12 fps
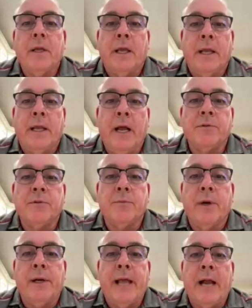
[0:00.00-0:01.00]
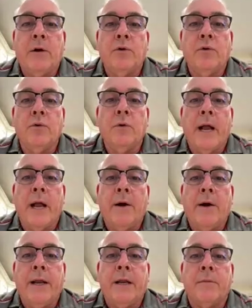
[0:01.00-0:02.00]
It helps to bring that cool
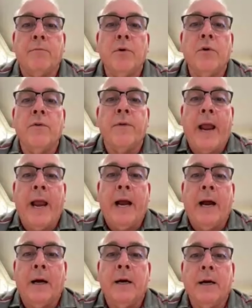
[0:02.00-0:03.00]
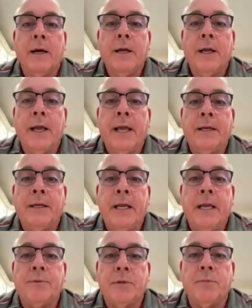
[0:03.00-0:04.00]
air in and move air and
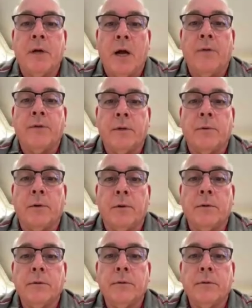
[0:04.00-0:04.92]
keeps them comfortable.